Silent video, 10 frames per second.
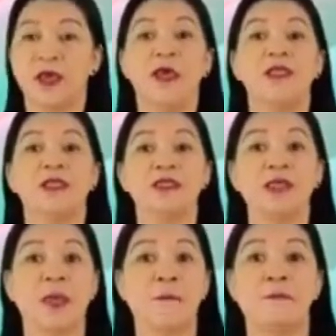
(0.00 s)
It is
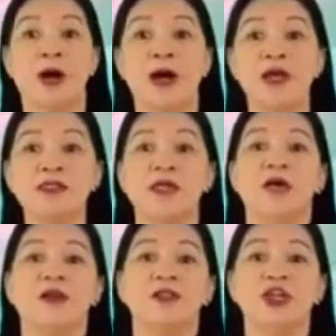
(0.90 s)
a must
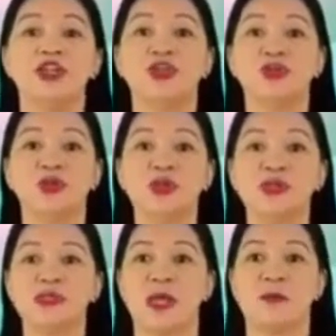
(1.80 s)
that you do
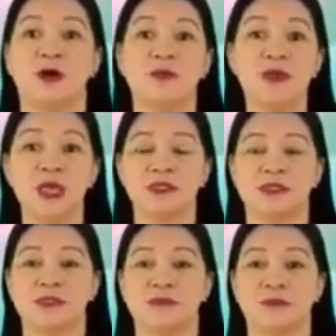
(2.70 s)
some of this.